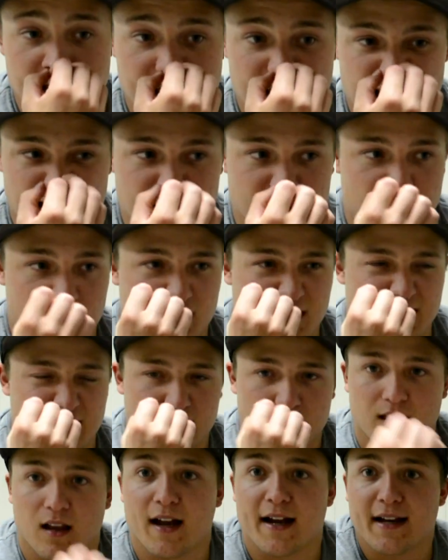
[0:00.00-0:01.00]

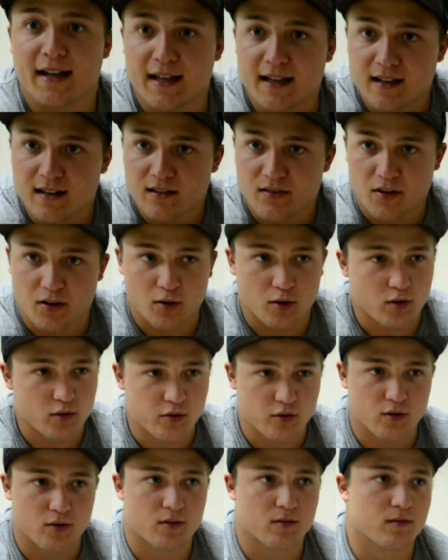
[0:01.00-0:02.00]
and lighting. They're
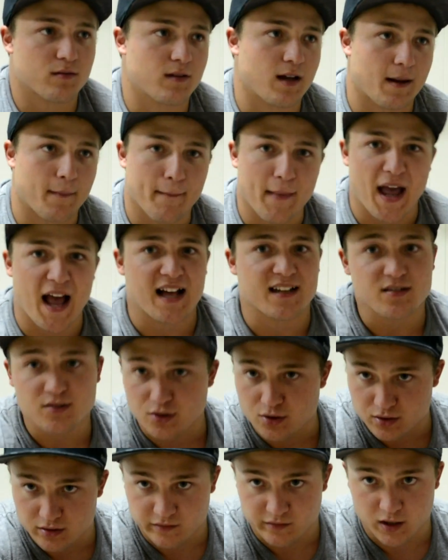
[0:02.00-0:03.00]
like
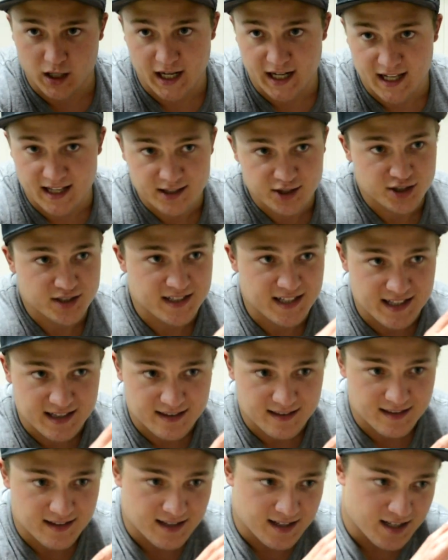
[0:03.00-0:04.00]
masters of lighting, just
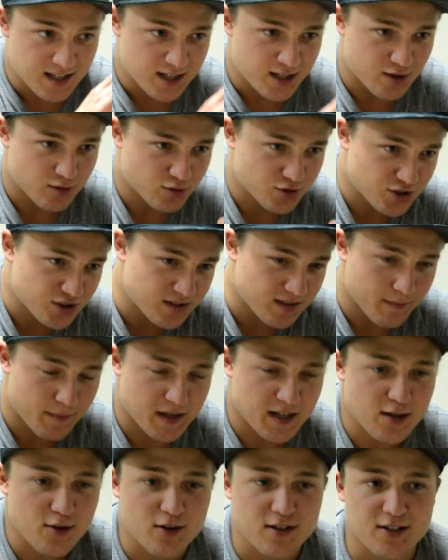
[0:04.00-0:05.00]
getting, I
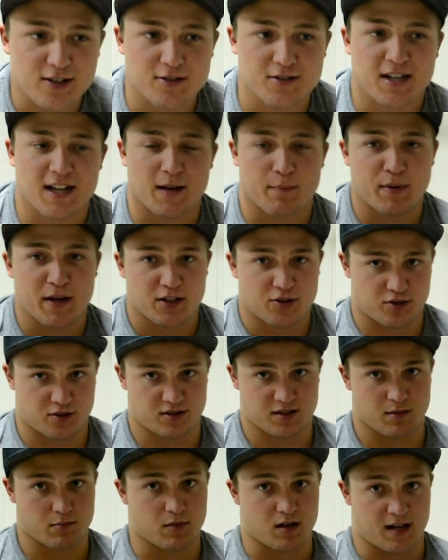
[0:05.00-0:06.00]
mean, you can just take a picture of
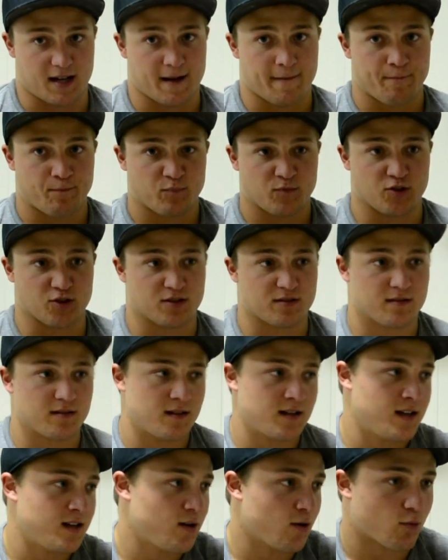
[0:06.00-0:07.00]
somebody. Just
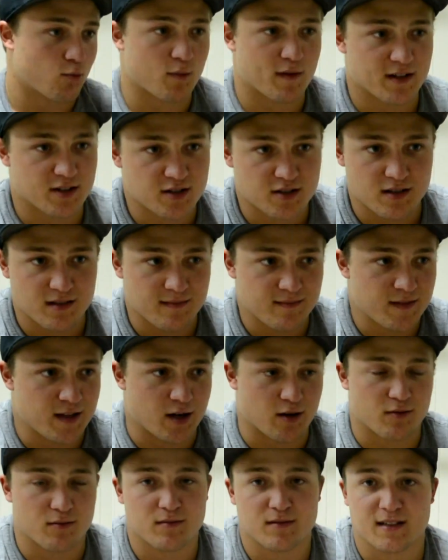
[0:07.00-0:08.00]
you
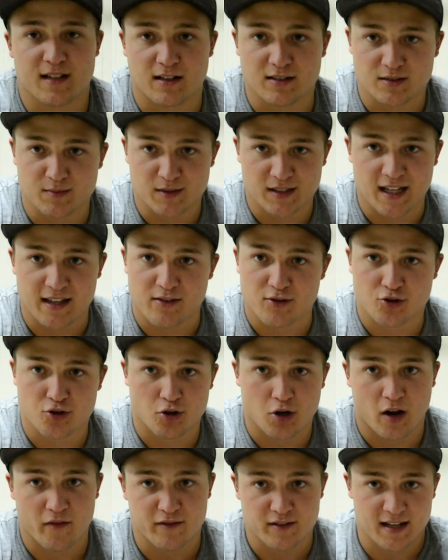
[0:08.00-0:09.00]
know, tell someone to take their
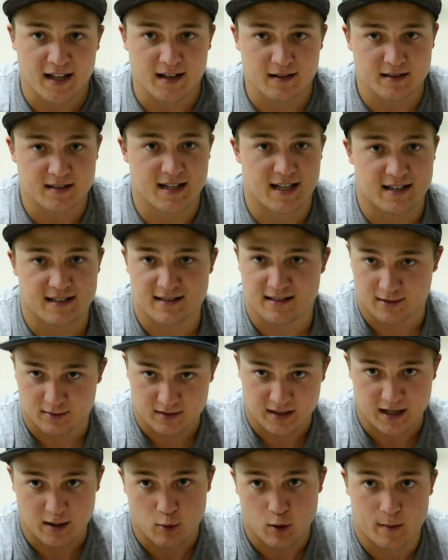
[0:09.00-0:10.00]
shirt off and take
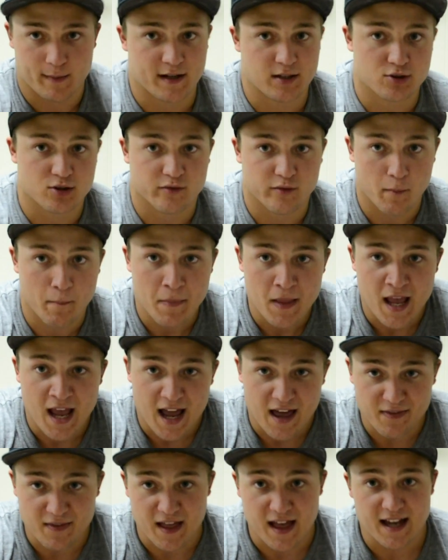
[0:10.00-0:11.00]
a quick picture of them.
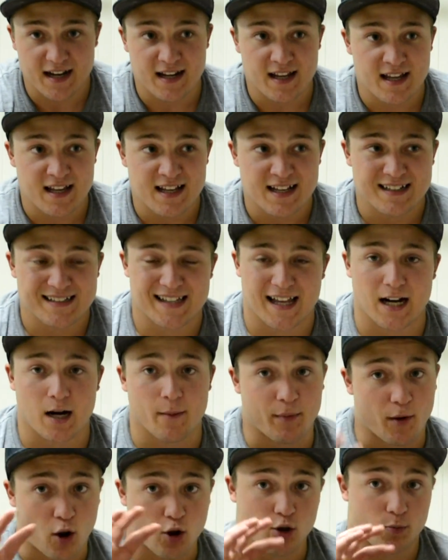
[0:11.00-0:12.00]
And then set
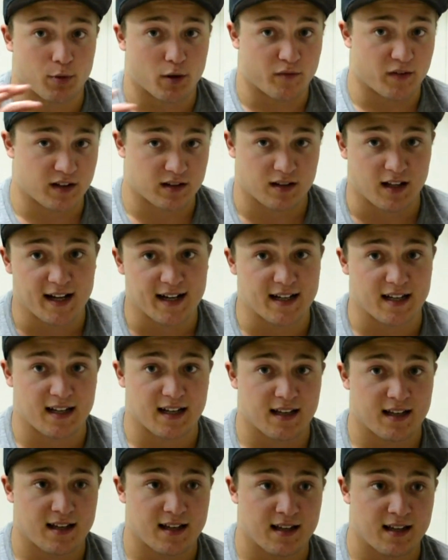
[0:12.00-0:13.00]
up all the perfect lighting